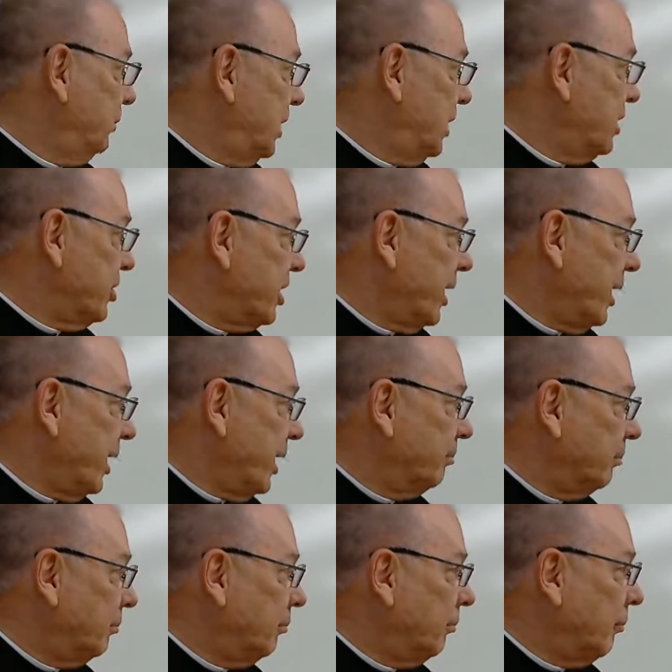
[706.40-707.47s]
Didn't see it.
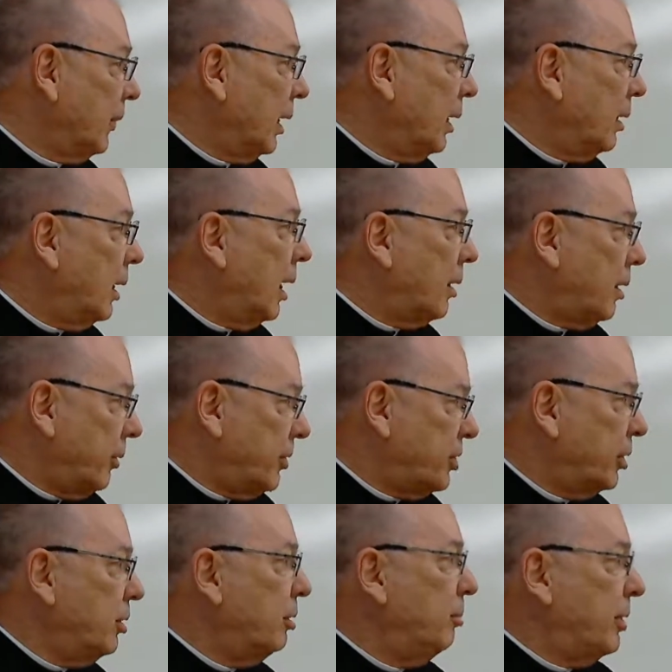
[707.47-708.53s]
Now, there
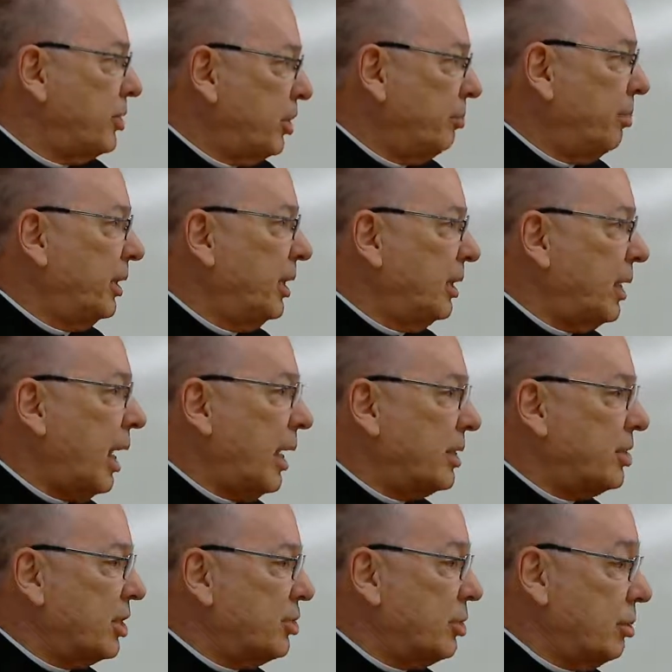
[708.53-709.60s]
was a new bishop in the
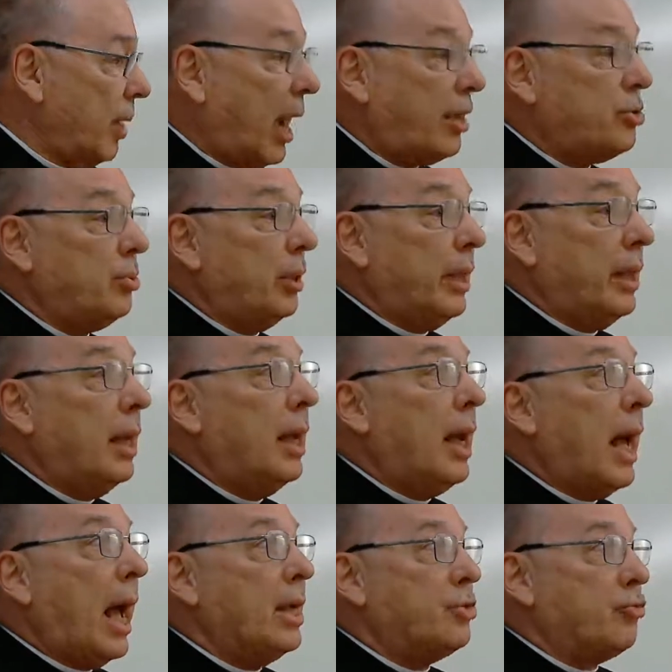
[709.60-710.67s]
diocese who actually
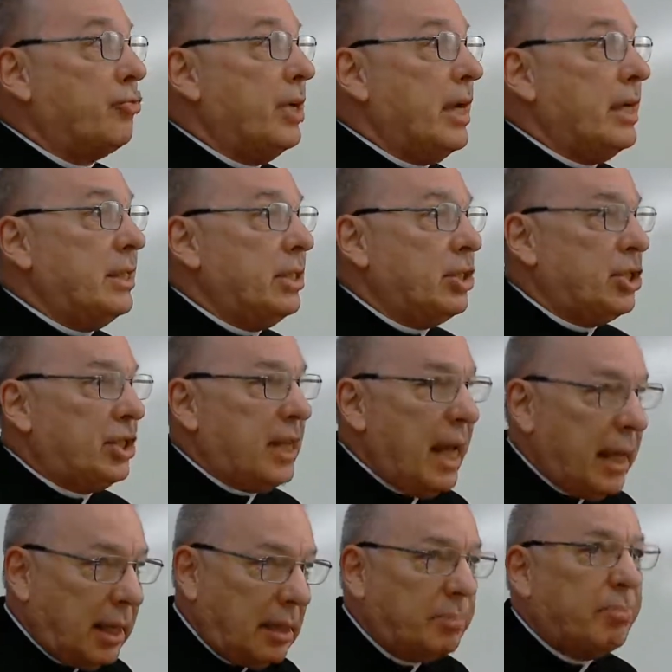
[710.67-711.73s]
has
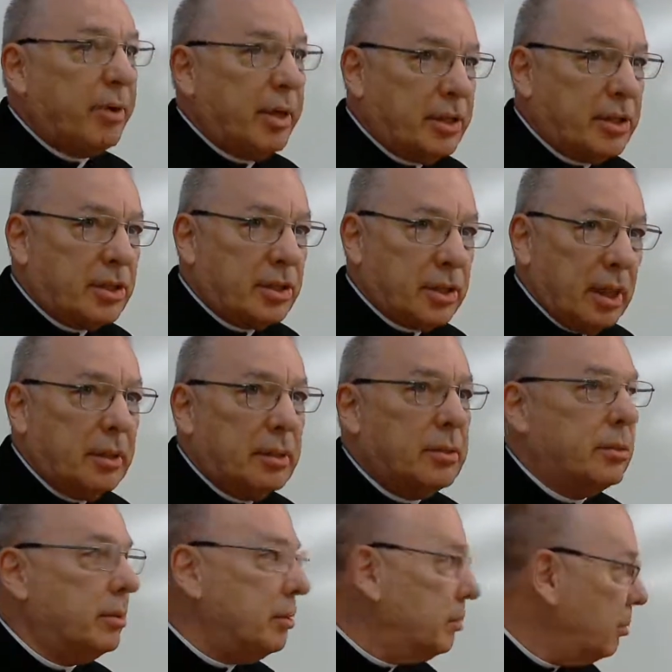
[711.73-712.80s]
reinstated priests
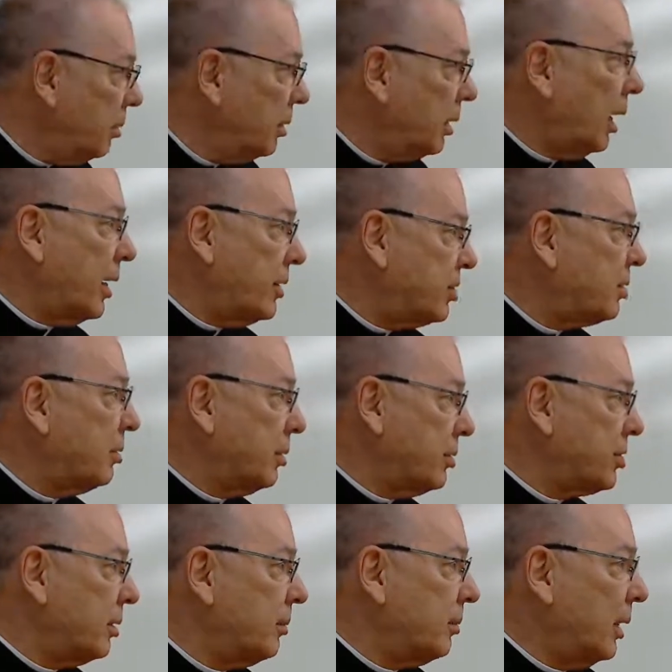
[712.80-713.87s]
into the high
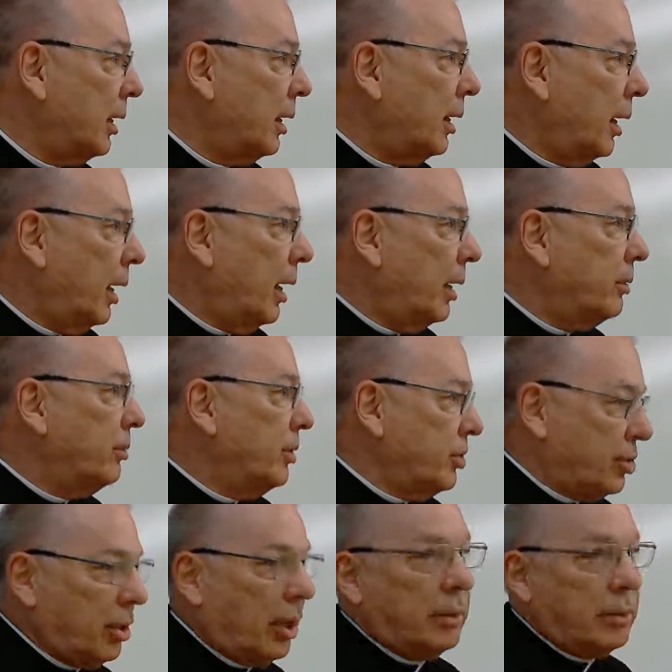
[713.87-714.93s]
schools. And you
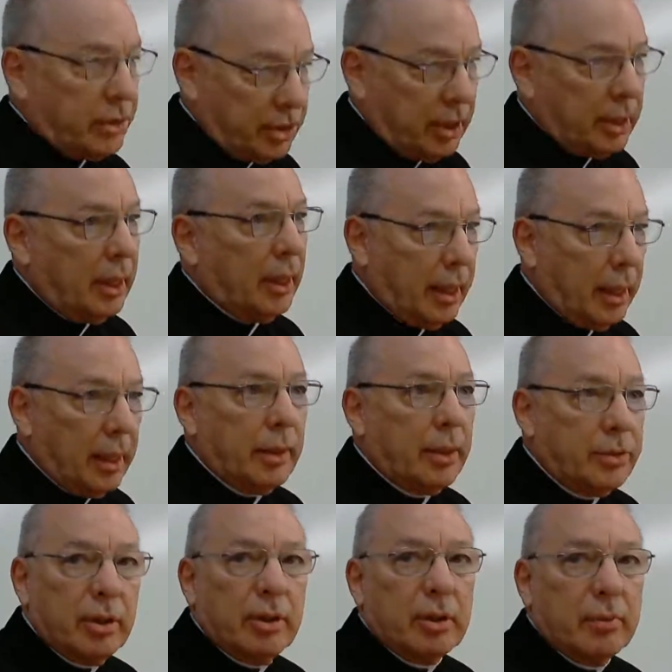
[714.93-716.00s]
start to see, again,
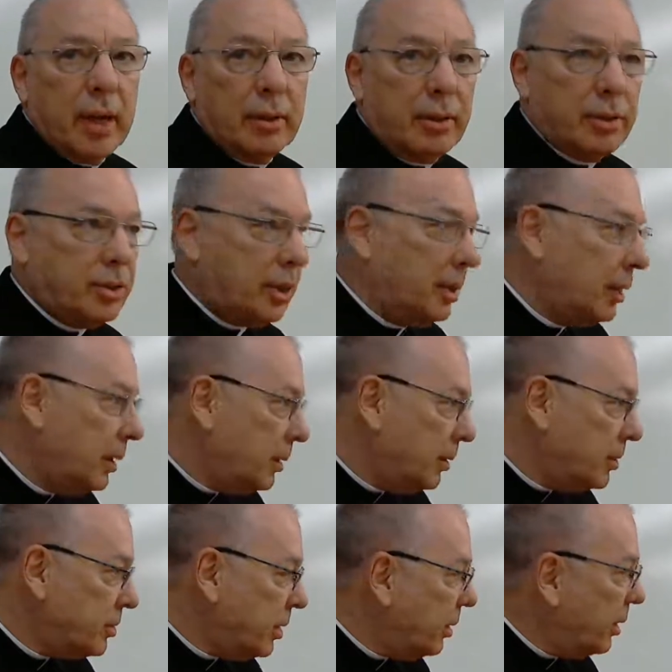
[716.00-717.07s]
a turnaround.
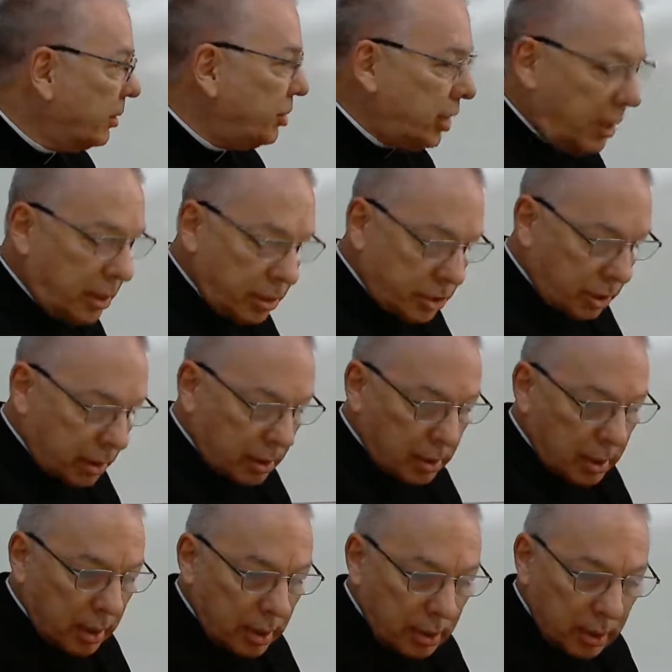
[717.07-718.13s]
There's a change
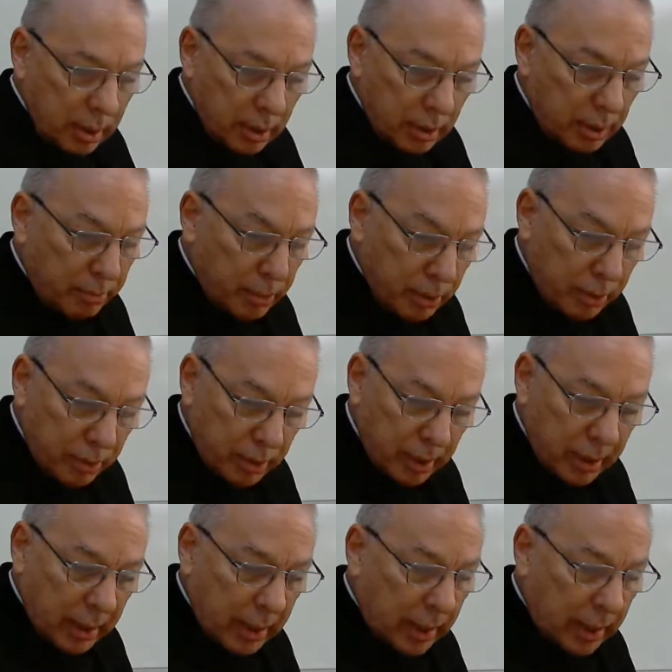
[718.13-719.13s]
in the mood.